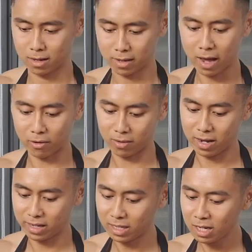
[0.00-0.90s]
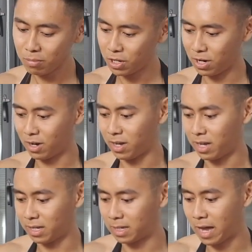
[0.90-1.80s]
Now, a tip here
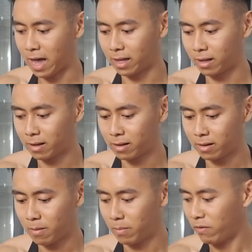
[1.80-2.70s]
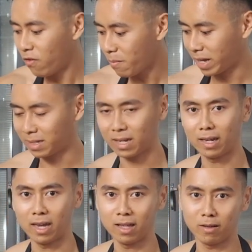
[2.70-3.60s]
is that before
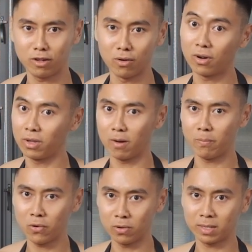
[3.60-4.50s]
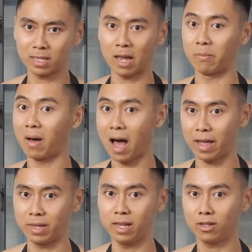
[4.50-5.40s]
mixing it, you're gonna put some
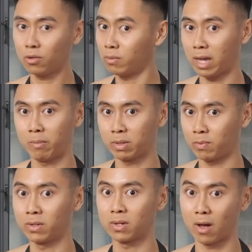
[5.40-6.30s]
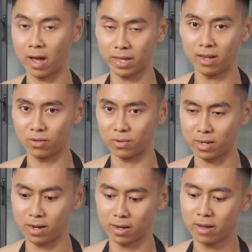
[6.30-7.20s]
honey, 2 tablespoons of honey into here.